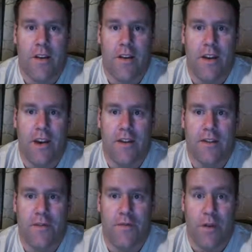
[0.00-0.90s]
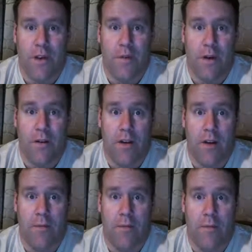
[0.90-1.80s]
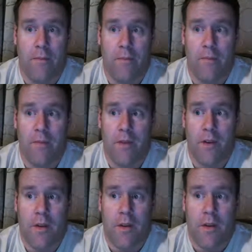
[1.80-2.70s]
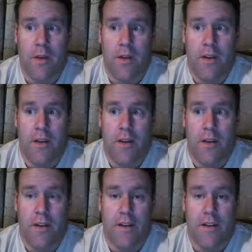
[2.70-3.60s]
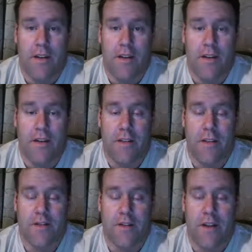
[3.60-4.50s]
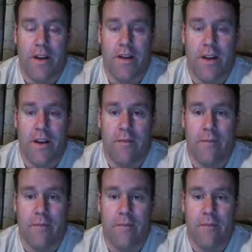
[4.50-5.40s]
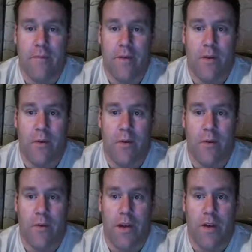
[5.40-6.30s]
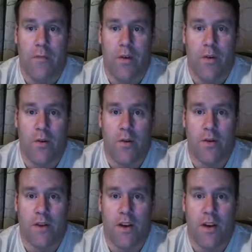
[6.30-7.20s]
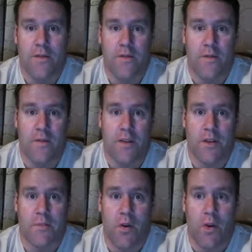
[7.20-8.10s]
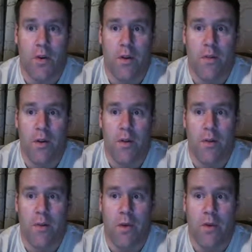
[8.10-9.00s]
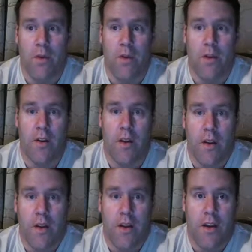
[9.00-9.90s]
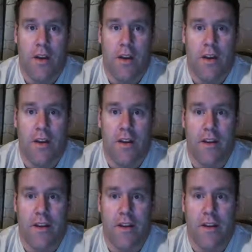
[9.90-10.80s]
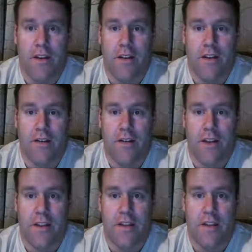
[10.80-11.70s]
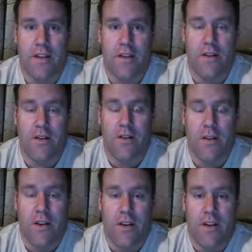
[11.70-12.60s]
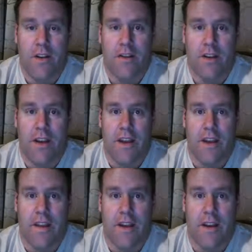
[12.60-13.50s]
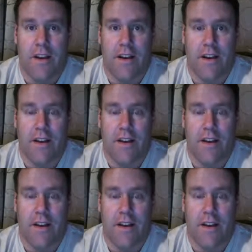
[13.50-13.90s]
asked if we'd come out and help him. And that was a great time. We both had a mower to ourselves, and we just mowed and mowed and mowed, and just had, just kind of had like a